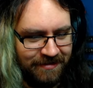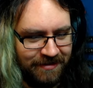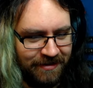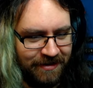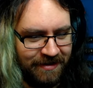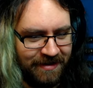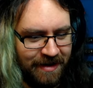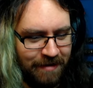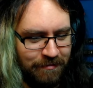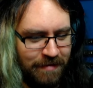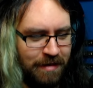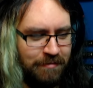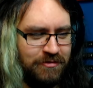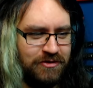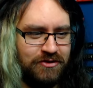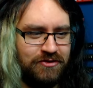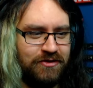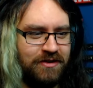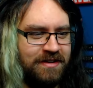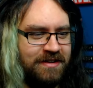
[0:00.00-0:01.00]
No, I'm, I'm
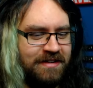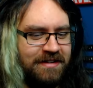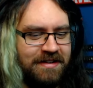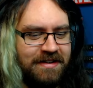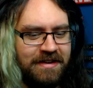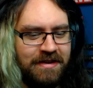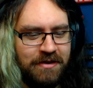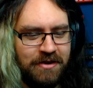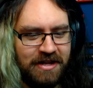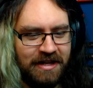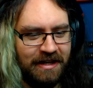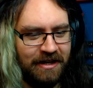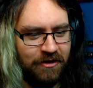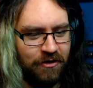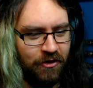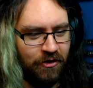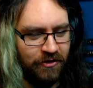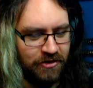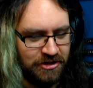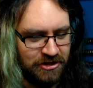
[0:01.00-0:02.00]
just trying to click
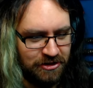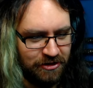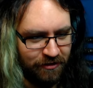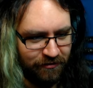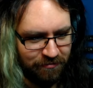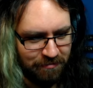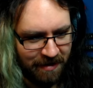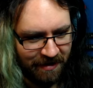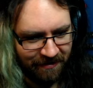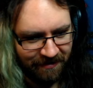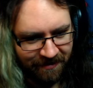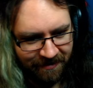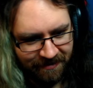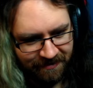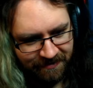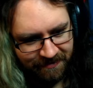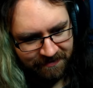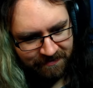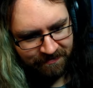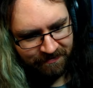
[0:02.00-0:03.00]
all the stuff, man.
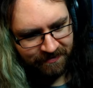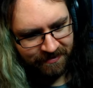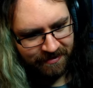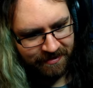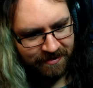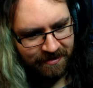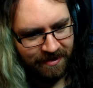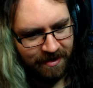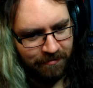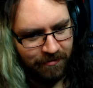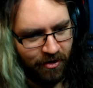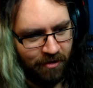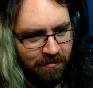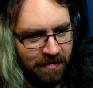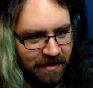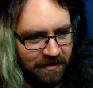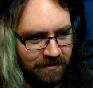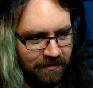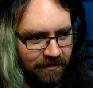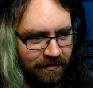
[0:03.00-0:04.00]
I'm not
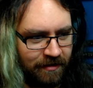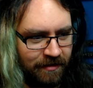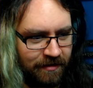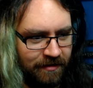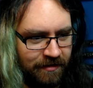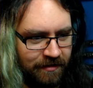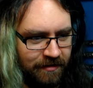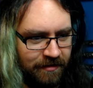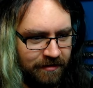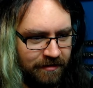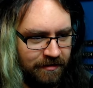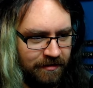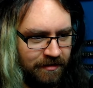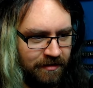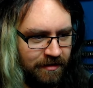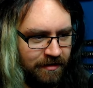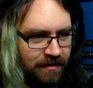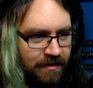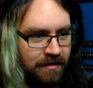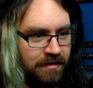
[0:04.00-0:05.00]
mental.
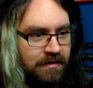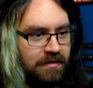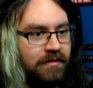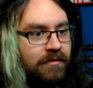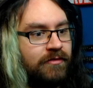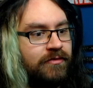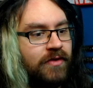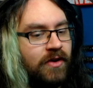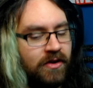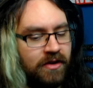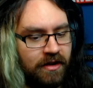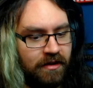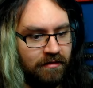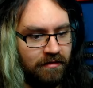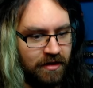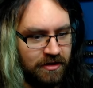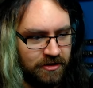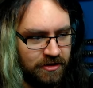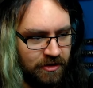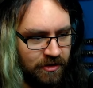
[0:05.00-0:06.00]
Fuck it,
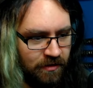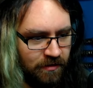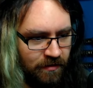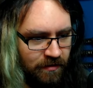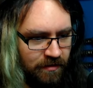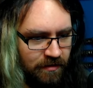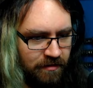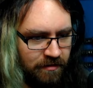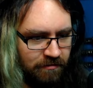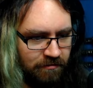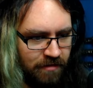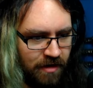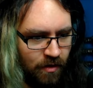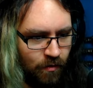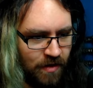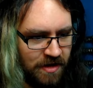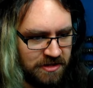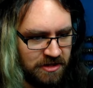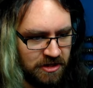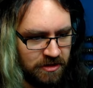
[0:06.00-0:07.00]
let's go. Right,
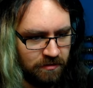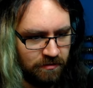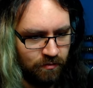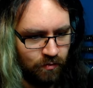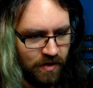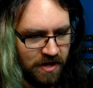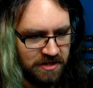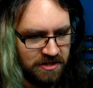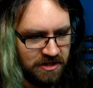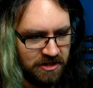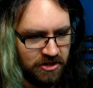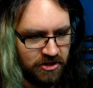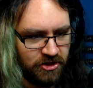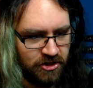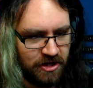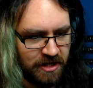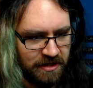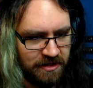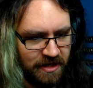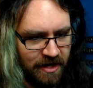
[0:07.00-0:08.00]
where's this? Where's this
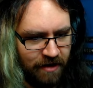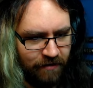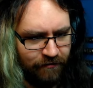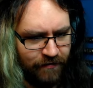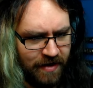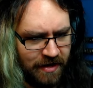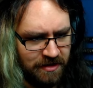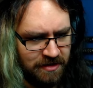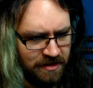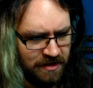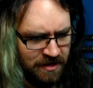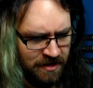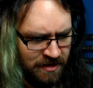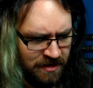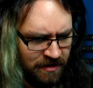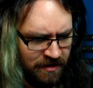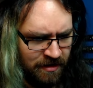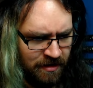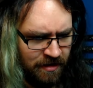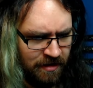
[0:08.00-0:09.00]
shit? In fact,
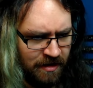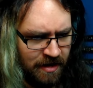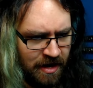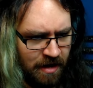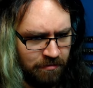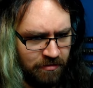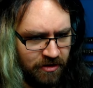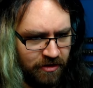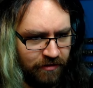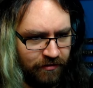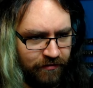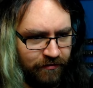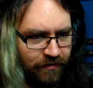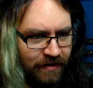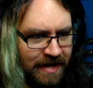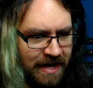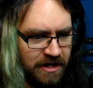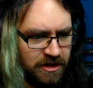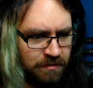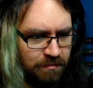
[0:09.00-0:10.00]
I'm gonna
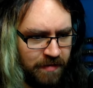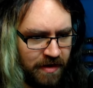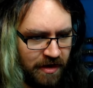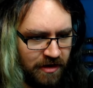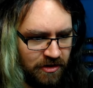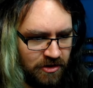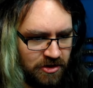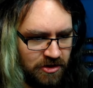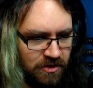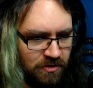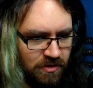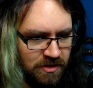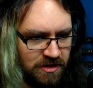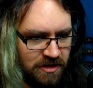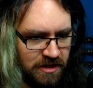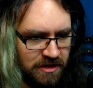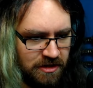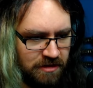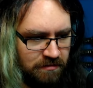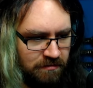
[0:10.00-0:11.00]
flashbang as soon
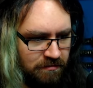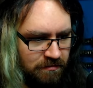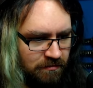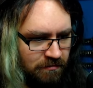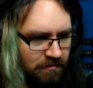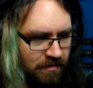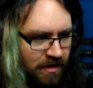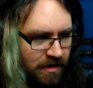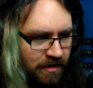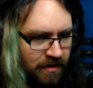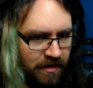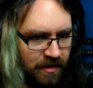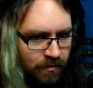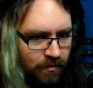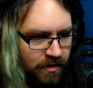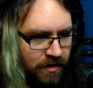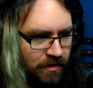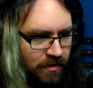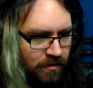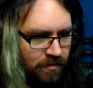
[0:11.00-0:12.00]
as this. Right, here
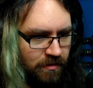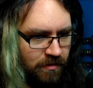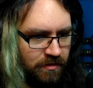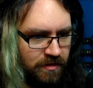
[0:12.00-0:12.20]
we go.